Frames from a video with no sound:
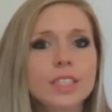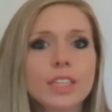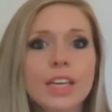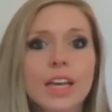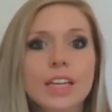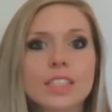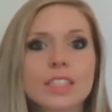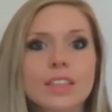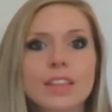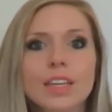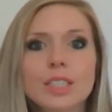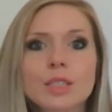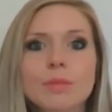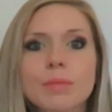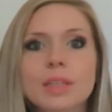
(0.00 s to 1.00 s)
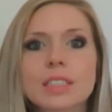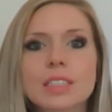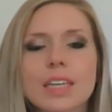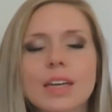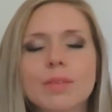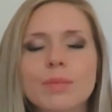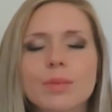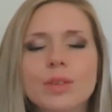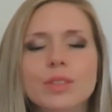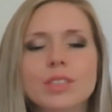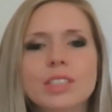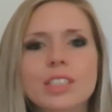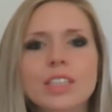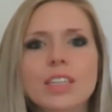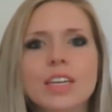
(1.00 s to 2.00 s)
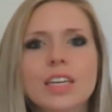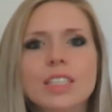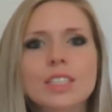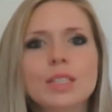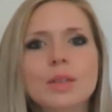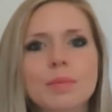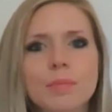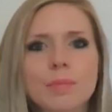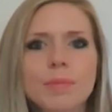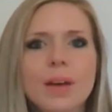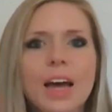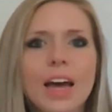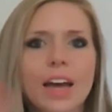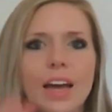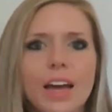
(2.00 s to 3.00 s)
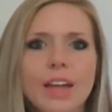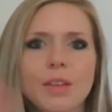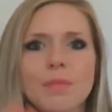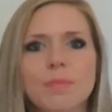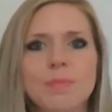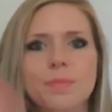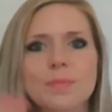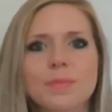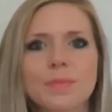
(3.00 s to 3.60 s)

So yeah, so thanks so much, and we'll see you guys soon. Bye!